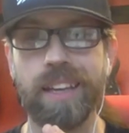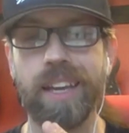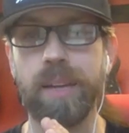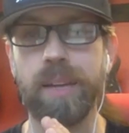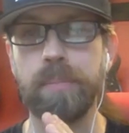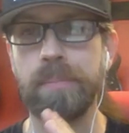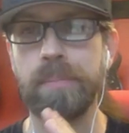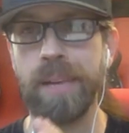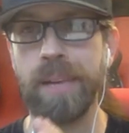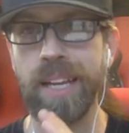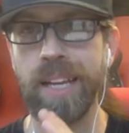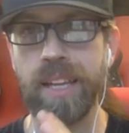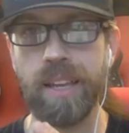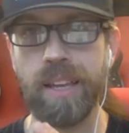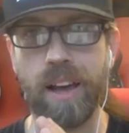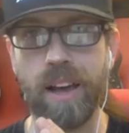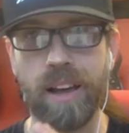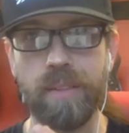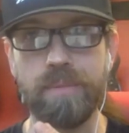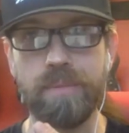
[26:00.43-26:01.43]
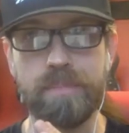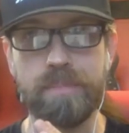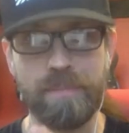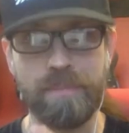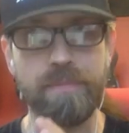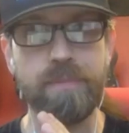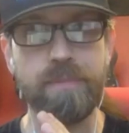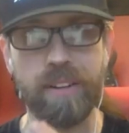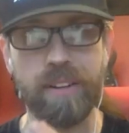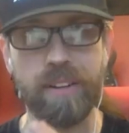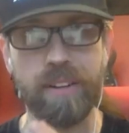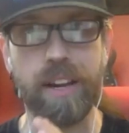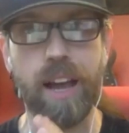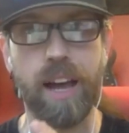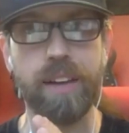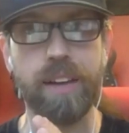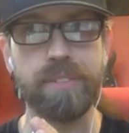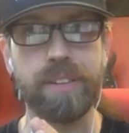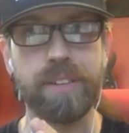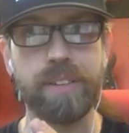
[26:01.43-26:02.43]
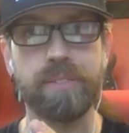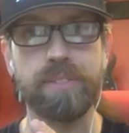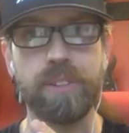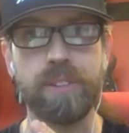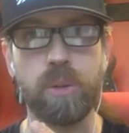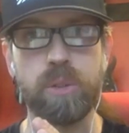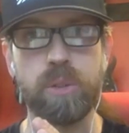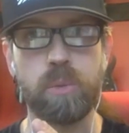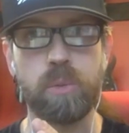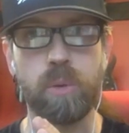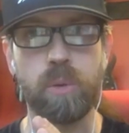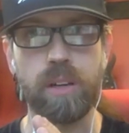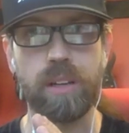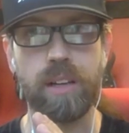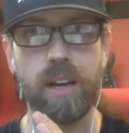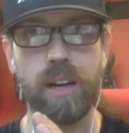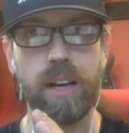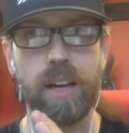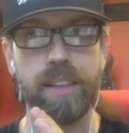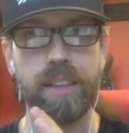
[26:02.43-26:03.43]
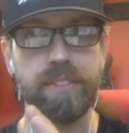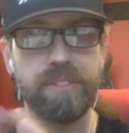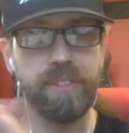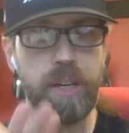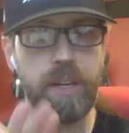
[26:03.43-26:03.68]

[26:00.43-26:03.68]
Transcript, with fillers: And many, very often, folks work on the